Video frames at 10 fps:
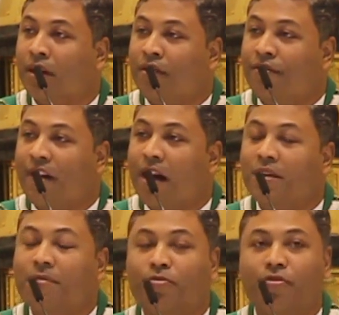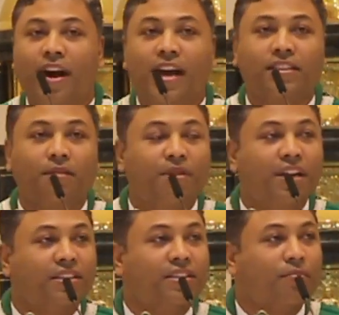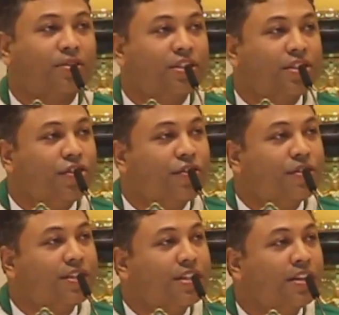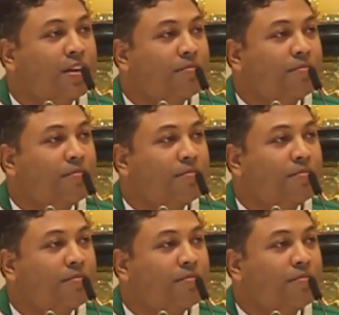Family prayers are being substituted